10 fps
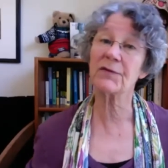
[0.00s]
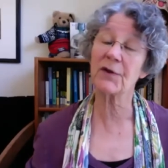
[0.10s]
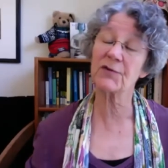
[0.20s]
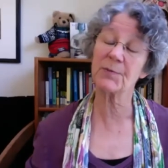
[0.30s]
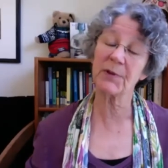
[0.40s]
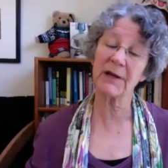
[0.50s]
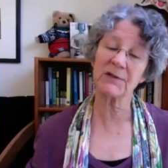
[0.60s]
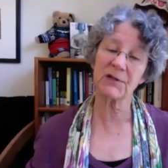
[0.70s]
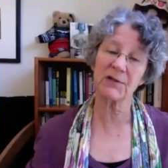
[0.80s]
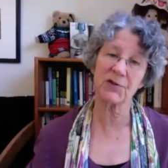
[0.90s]
those
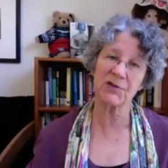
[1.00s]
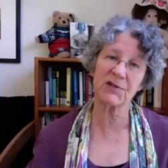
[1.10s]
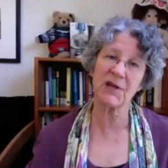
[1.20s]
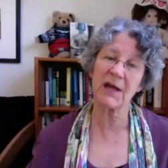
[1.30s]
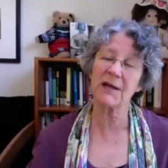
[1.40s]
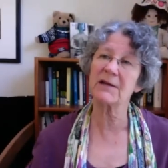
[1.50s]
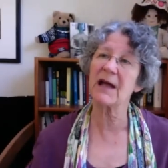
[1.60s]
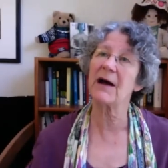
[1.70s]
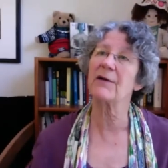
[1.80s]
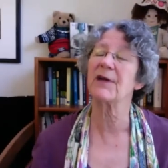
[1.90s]
places are saying
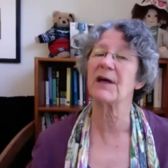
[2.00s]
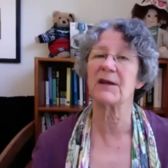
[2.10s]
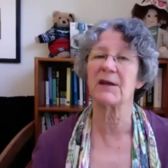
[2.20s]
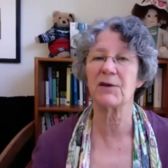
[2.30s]
now that